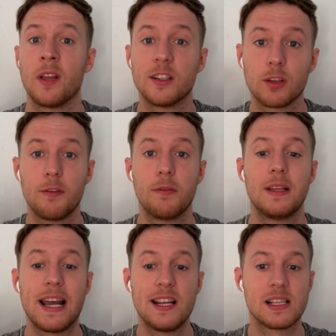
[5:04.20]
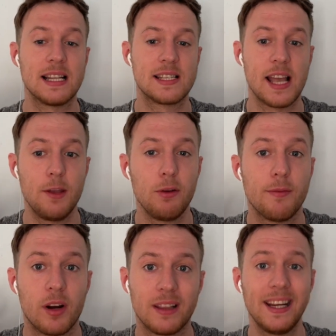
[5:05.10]
So if there is, let's say you
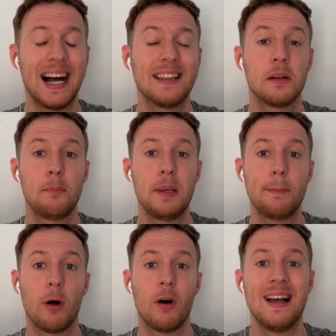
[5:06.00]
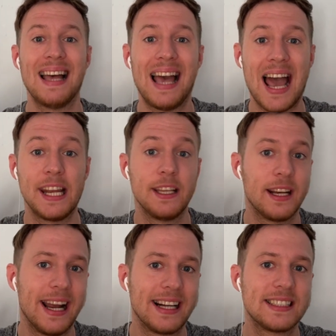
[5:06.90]
refer 300 people and in the
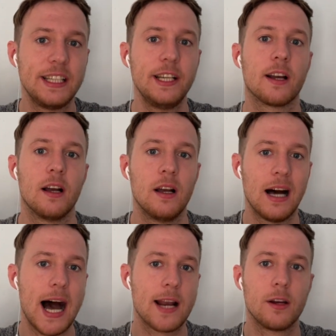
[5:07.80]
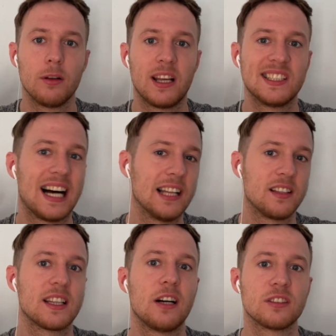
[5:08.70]
next year, I don't know, there is
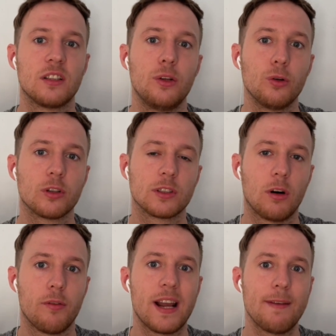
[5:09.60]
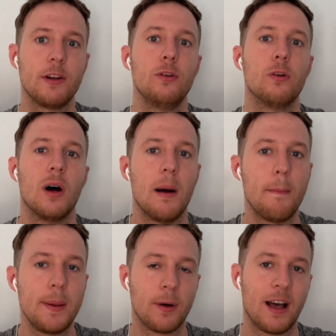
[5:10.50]
100,000 euros of revenue,
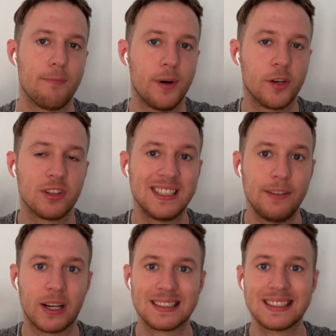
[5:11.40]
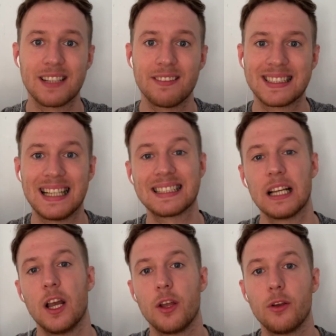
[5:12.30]
people have purchased different services,
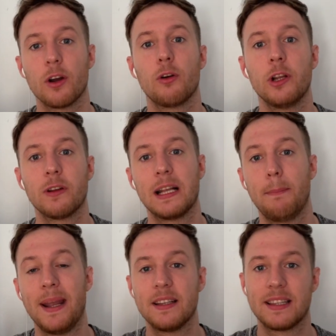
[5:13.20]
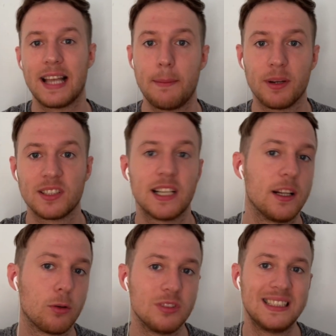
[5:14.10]
you're going to get paid 10%
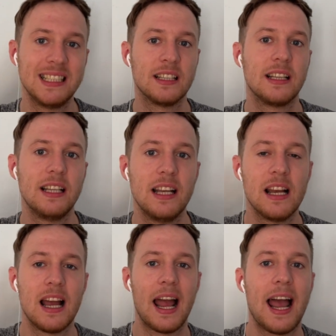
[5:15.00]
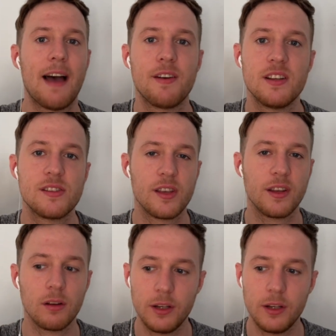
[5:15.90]
consistently every single